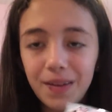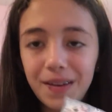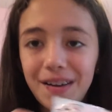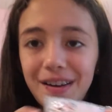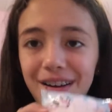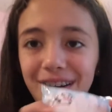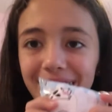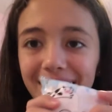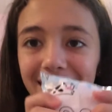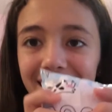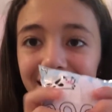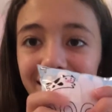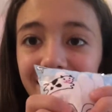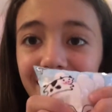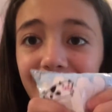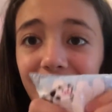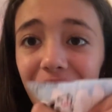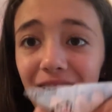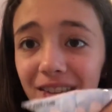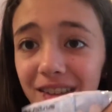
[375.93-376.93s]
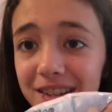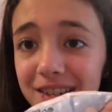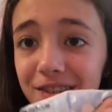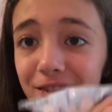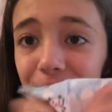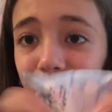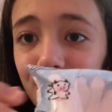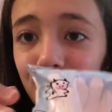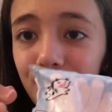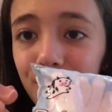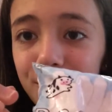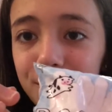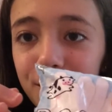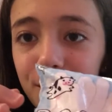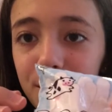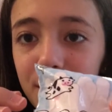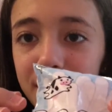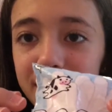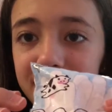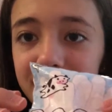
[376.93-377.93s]
Okay, I think all the holes are
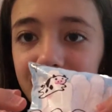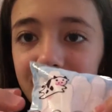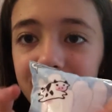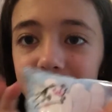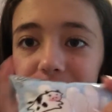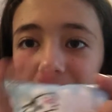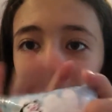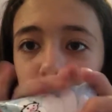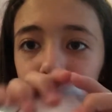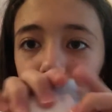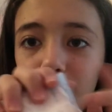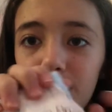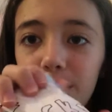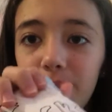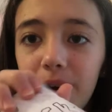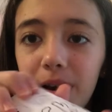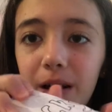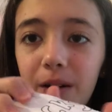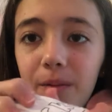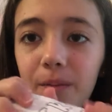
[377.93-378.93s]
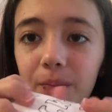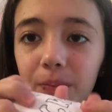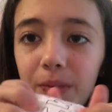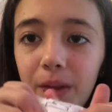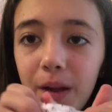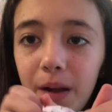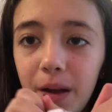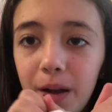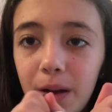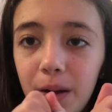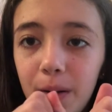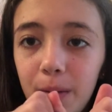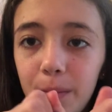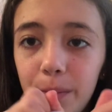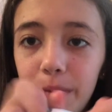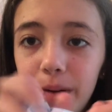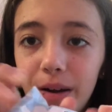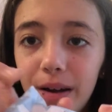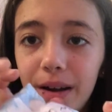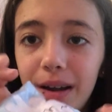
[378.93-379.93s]
basically taped up by now.
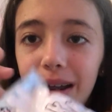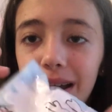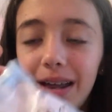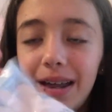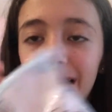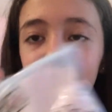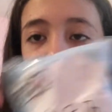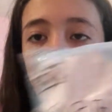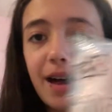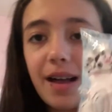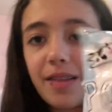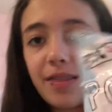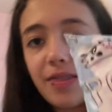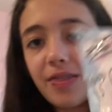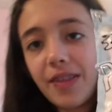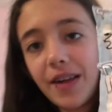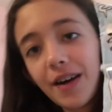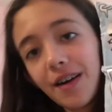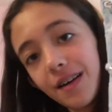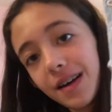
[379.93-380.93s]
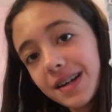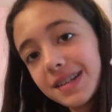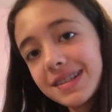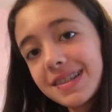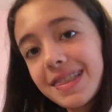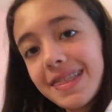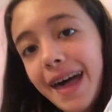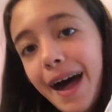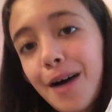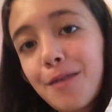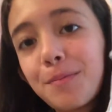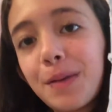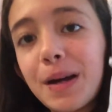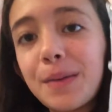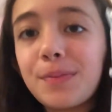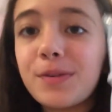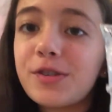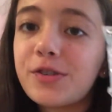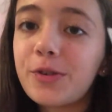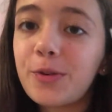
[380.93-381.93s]
But yeah, there is that
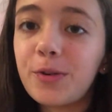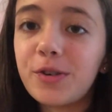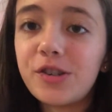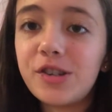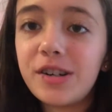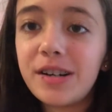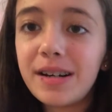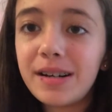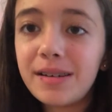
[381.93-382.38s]
paper squishy.